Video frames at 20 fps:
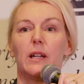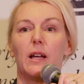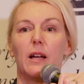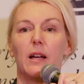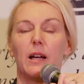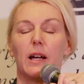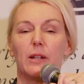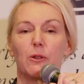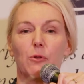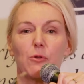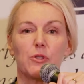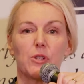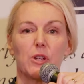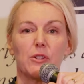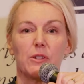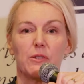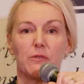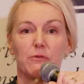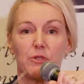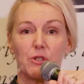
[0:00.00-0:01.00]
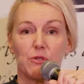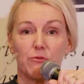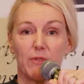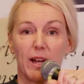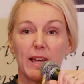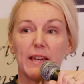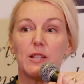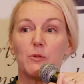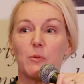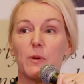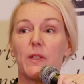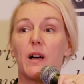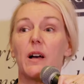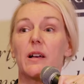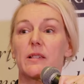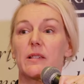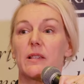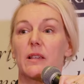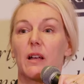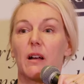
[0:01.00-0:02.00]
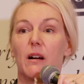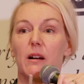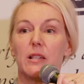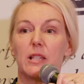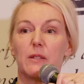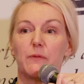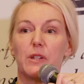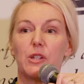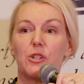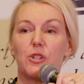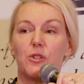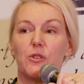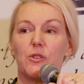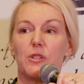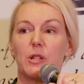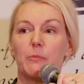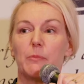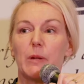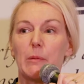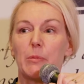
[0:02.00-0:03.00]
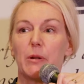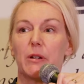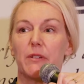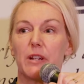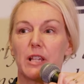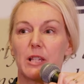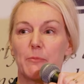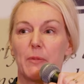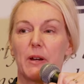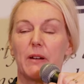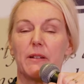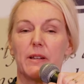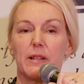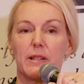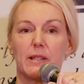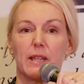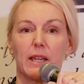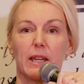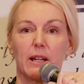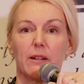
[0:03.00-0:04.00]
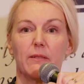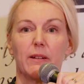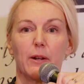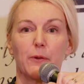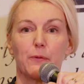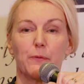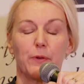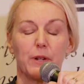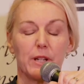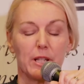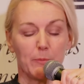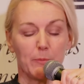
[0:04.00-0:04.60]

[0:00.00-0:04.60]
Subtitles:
And also to raise with us the kinds of issues that people are experiencing around free